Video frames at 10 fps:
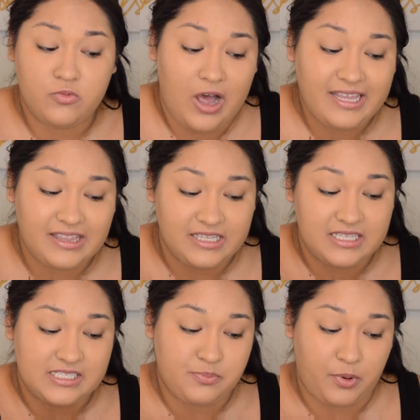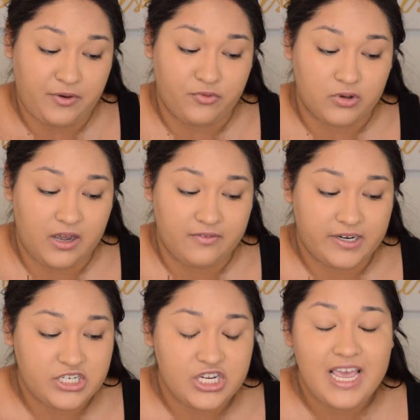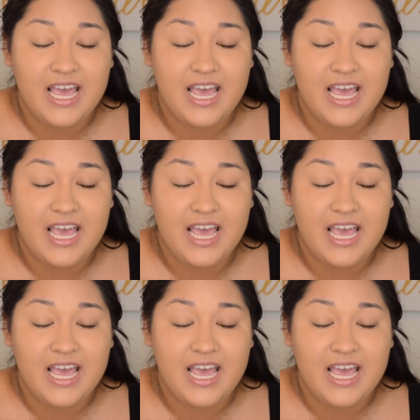Well, I think this is pretty full coverage.